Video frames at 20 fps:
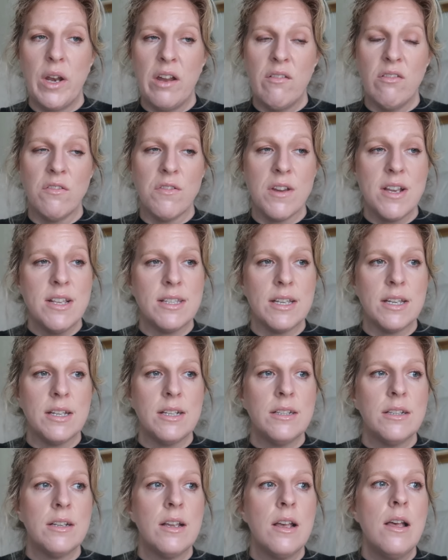whatever
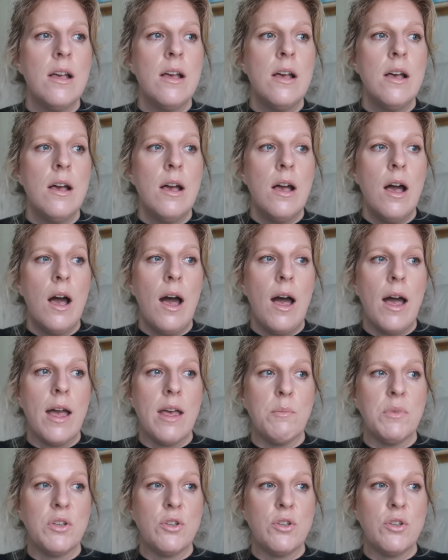reason, I am